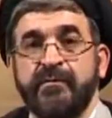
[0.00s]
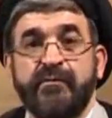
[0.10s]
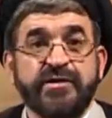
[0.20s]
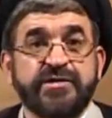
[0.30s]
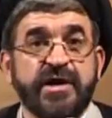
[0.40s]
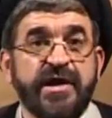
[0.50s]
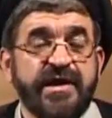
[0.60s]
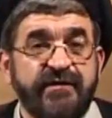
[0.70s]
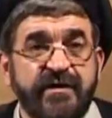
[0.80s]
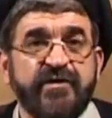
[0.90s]
But
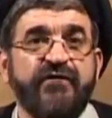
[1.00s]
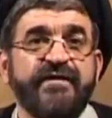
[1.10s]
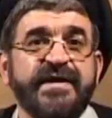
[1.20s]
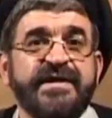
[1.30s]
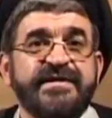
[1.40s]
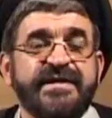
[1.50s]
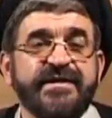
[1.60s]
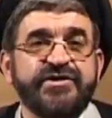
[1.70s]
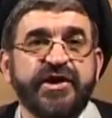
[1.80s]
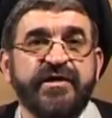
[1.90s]
even our
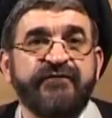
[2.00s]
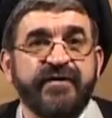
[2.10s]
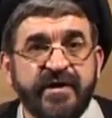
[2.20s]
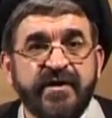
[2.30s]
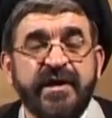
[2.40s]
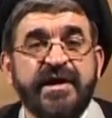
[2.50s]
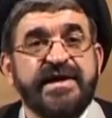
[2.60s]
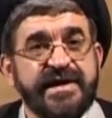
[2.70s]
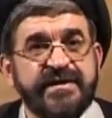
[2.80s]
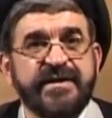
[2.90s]
intention were
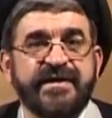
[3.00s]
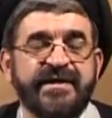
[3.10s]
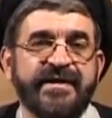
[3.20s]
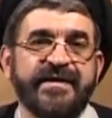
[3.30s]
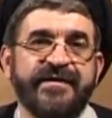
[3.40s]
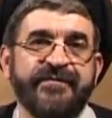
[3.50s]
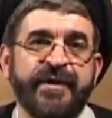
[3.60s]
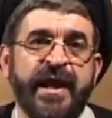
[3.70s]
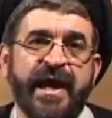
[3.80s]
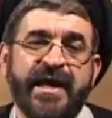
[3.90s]
hidden.
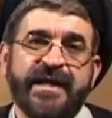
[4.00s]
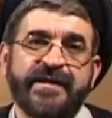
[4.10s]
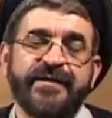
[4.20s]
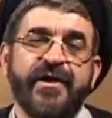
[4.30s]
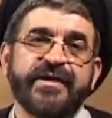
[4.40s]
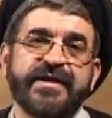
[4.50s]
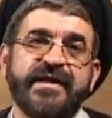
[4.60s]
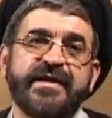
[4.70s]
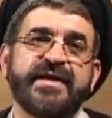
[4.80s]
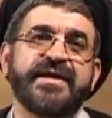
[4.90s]
And Allah
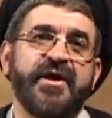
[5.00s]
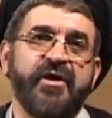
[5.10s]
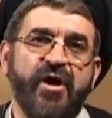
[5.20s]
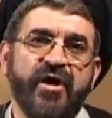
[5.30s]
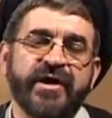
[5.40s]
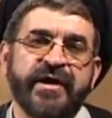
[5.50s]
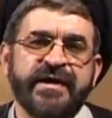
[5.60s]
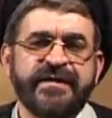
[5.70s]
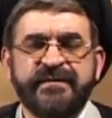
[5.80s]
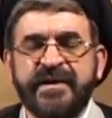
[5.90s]
says, Sara'ir,
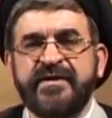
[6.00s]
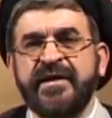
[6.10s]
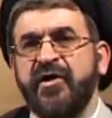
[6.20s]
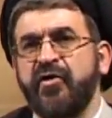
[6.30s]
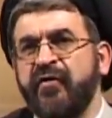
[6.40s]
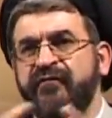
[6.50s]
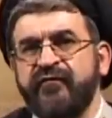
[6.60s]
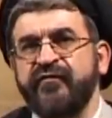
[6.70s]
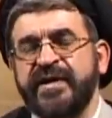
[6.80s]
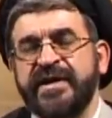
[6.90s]
it means
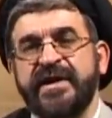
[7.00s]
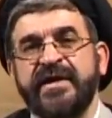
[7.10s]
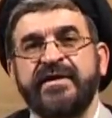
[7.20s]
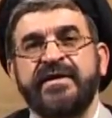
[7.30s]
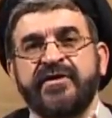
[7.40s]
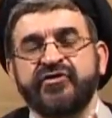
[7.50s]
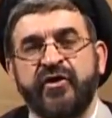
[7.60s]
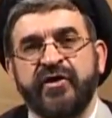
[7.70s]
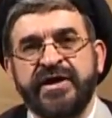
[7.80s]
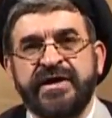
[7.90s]
everything that
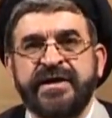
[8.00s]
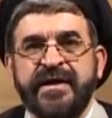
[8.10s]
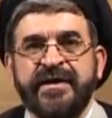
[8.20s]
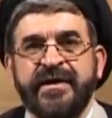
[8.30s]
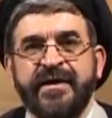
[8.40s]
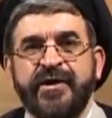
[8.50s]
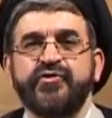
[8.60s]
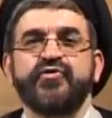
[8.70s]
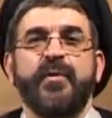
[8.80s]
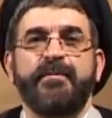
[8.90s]
are hidden.
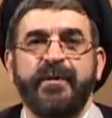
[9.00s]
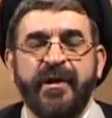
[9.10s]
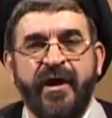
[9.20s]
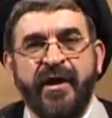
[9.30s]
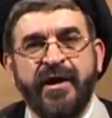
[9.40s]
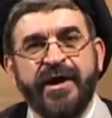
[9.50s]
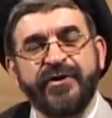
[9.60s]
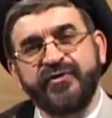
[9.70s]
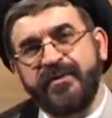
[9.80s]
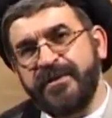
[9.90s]
Tubla.
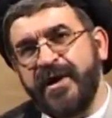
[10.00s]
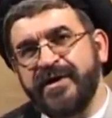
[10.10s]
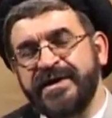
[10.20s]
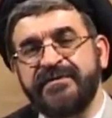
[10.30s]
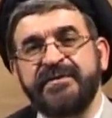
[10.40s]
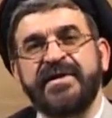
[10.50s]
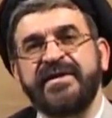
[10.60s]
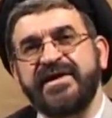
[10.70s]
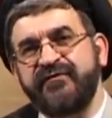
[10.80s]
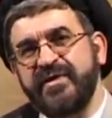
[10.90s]
Tubla, it means
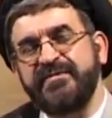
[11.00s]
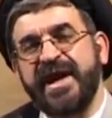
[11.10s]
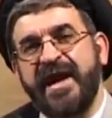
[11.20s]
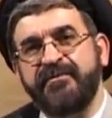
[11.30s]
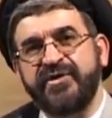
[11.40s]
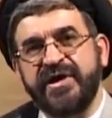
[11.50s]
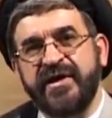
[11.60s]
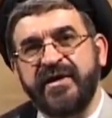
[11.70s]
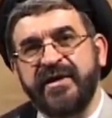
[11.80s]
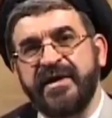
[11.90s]
it will be
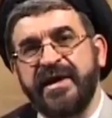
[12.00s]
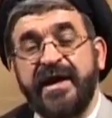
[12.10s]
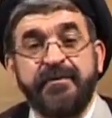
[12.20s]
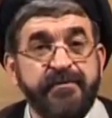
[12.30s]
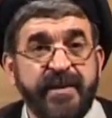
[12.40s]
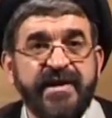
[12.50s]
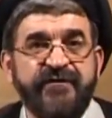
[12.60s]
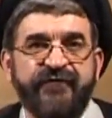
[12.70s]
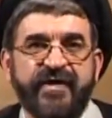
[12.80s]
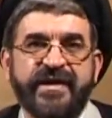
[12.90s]
appear and
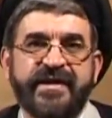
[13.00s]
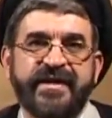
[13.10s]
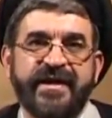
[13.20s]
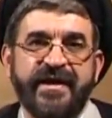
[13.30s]
manifest.